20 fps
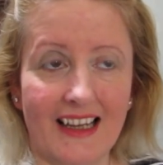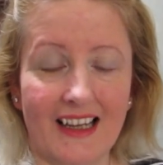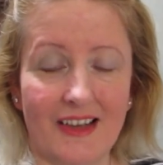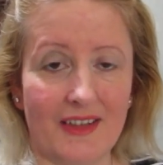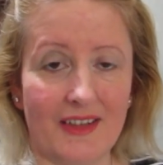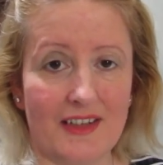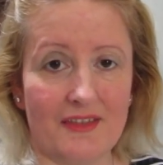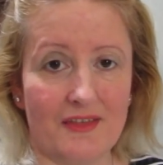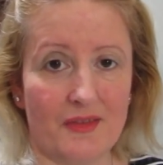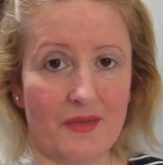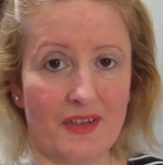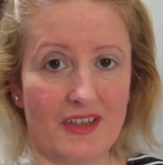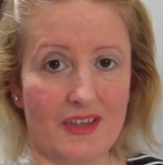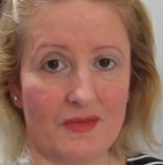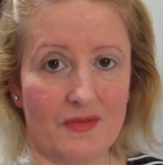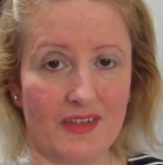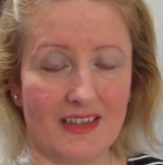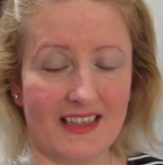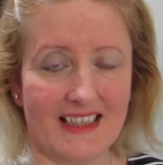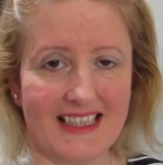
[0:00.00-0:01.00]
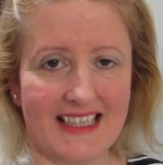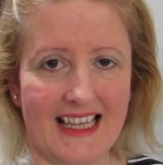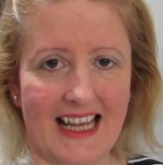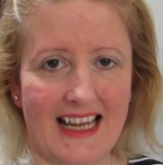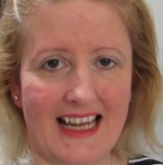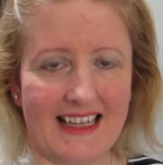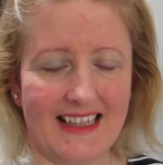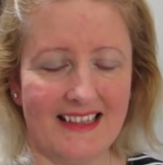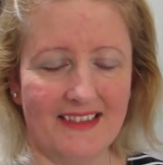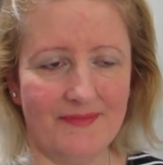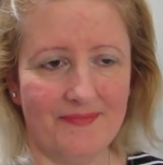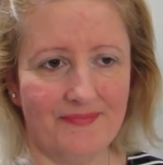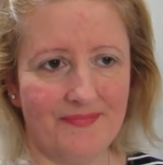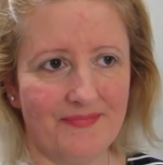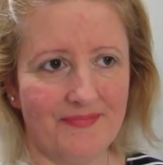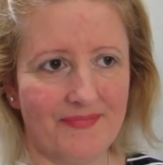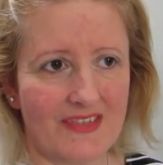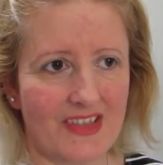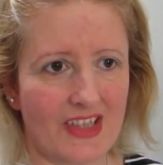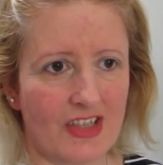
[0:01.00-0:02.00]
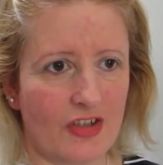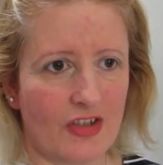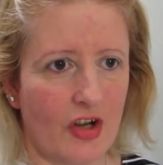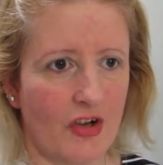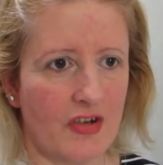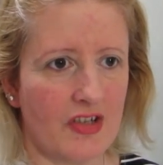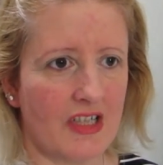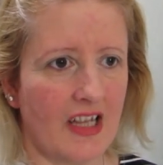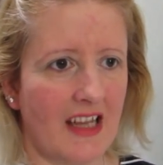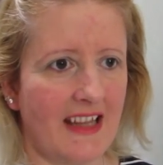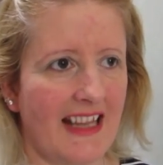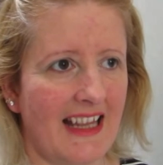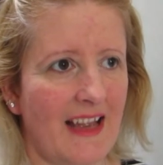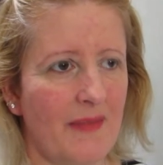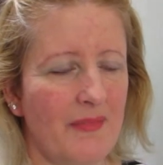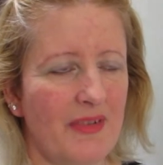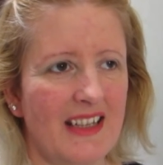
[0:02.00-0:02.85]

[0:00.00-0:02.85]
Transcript: whatever word you want to say. Just goes like that.